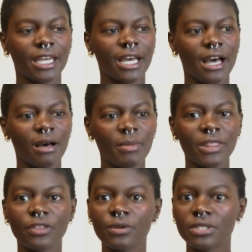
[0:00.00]

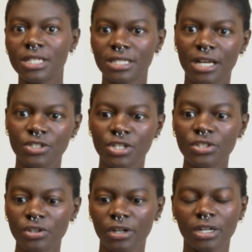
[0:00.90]
And those
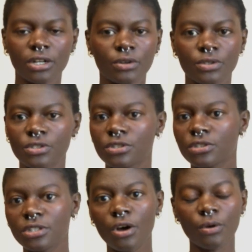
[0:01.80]
discussions are going to go
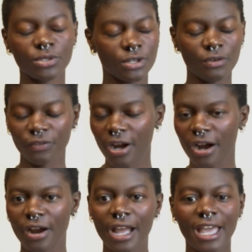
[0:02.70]
so
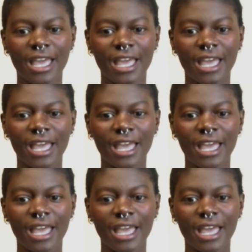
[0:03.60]
far,